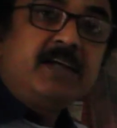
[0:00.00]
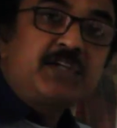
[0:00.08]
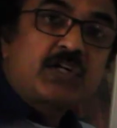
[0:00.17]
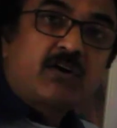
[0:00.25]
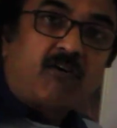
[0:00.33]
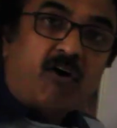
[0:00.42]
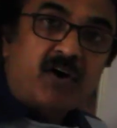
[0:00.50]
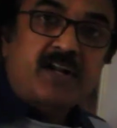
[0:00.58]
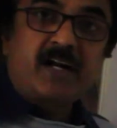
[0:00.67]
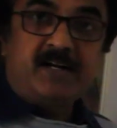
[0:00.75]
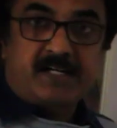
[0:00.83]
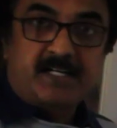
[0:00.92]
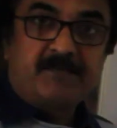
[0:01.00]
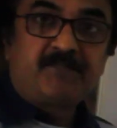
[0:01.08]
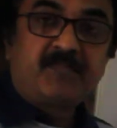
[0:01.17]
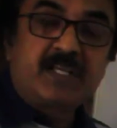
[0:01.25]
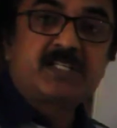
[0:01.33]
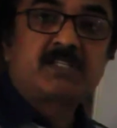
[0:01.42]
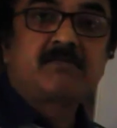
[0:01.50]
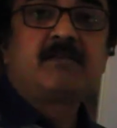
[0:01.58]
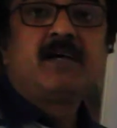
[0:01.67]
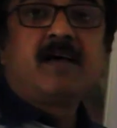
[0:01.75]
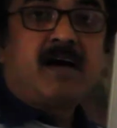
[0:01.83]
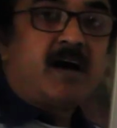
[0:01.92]
which quadrant this
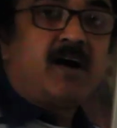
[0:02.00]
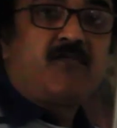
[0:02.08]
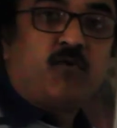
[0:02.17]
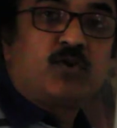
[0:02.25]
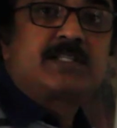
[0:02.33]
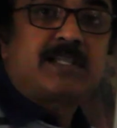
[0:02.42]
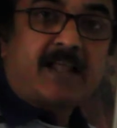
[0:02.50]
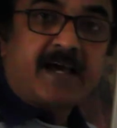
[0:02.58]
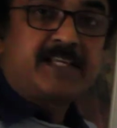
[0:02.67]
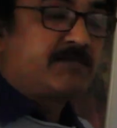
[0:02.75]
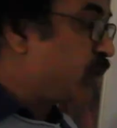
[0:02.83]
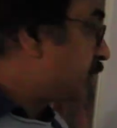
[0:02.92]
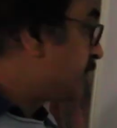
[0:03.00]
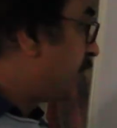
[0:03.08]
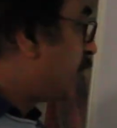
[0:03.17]
force lies, because we